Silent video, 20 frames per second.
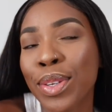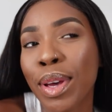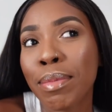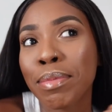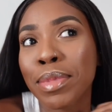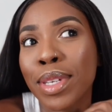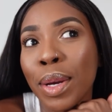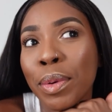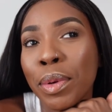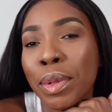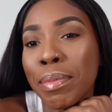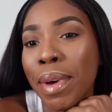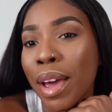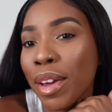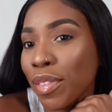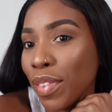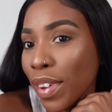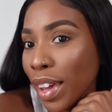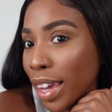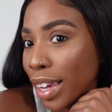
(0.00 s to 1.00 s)
so I'm done with my
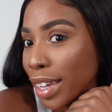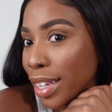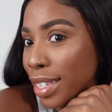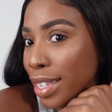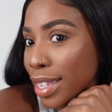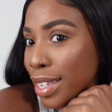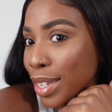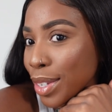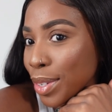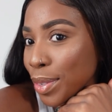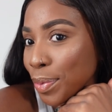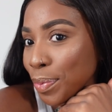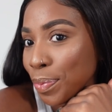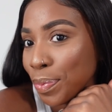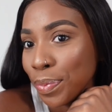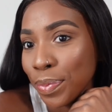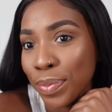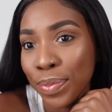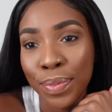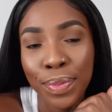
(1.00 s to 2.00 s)
face,
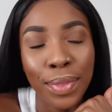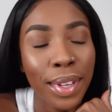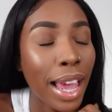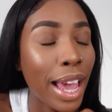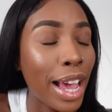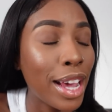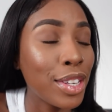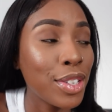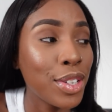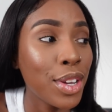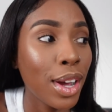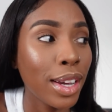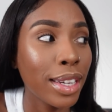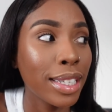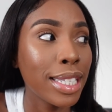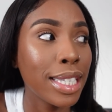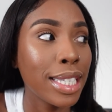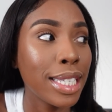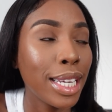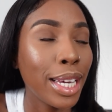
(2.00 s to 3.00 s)
as y'all
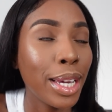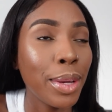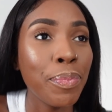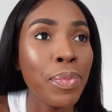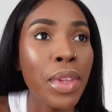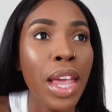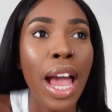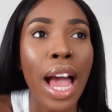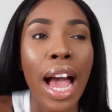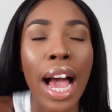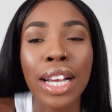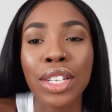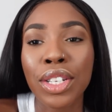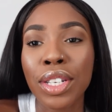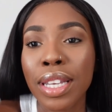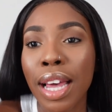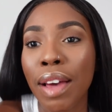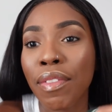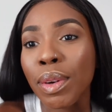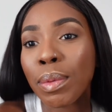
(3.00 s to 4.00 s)
can see. I
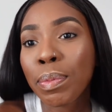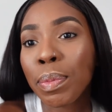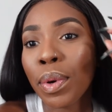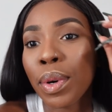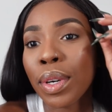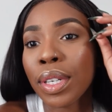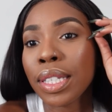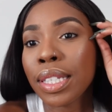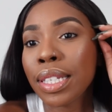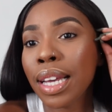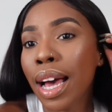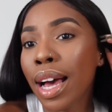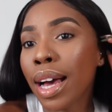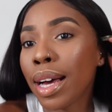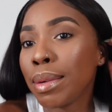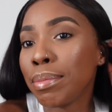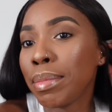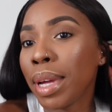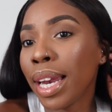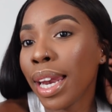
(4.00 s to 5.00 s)
just haven't put
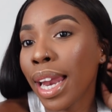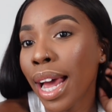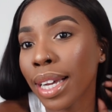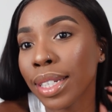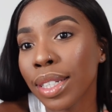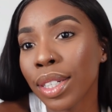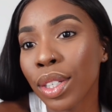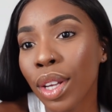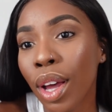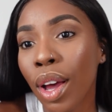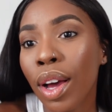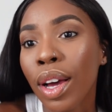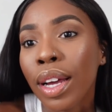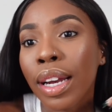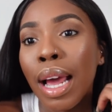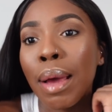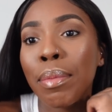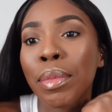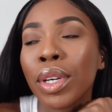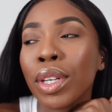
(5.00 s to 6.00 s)
lashes
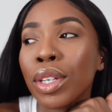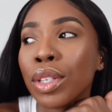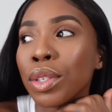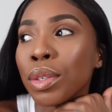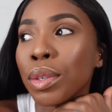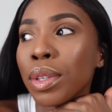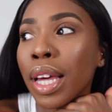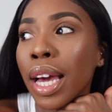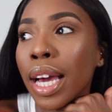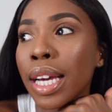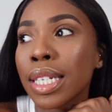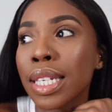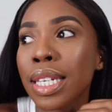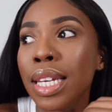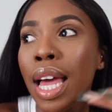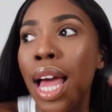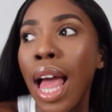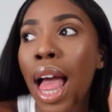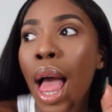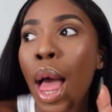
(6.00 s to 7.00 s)
on. I'm gonna do
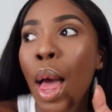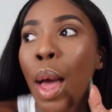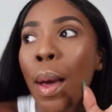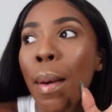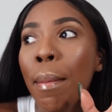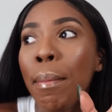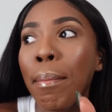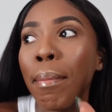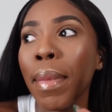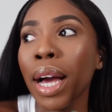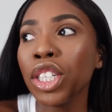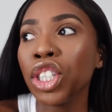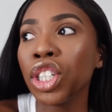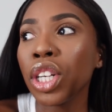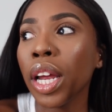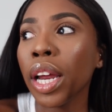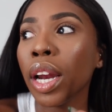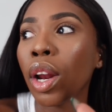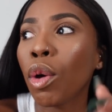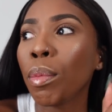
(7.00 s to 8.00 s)
that much
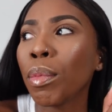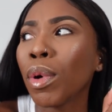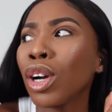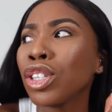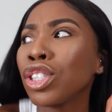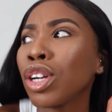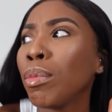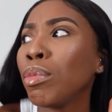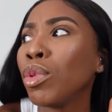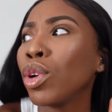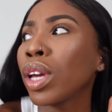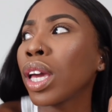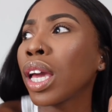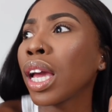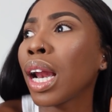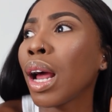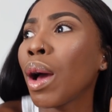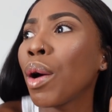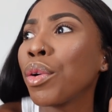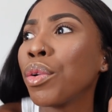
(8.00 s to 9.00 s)
later. Oh my gosh, I'm looking
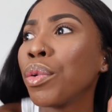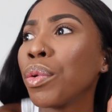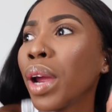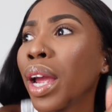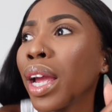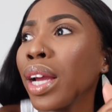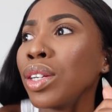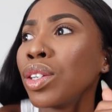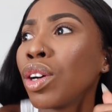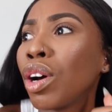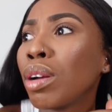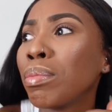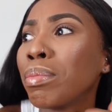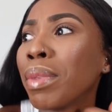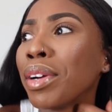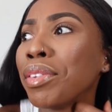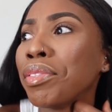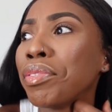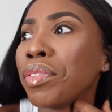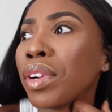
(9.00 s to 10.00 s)
at how it rained on
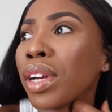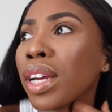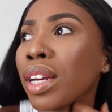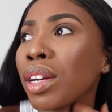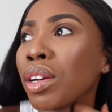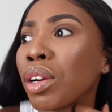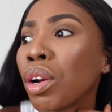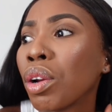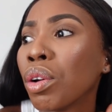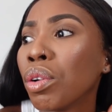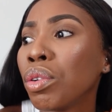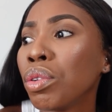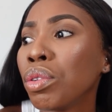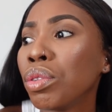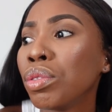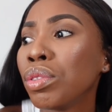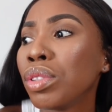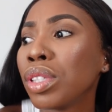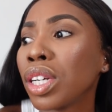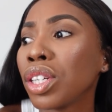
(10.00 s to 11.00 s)
my freaking
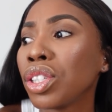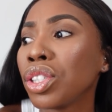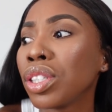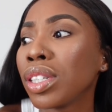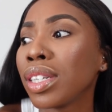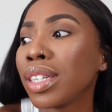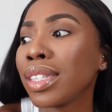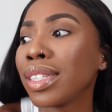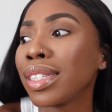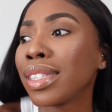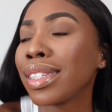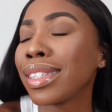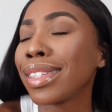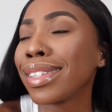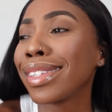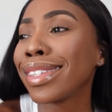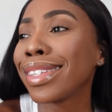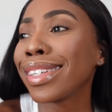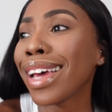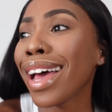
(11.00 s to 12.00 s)
clothes. That shit is
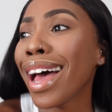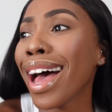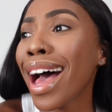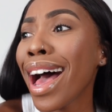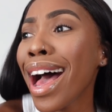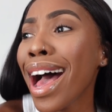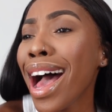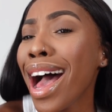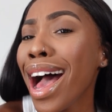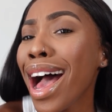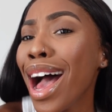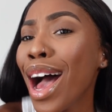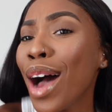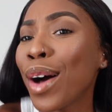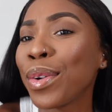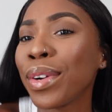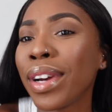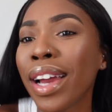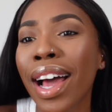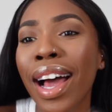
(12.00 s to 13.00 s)

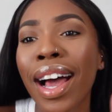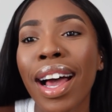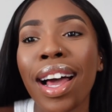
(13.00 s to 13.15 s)
down.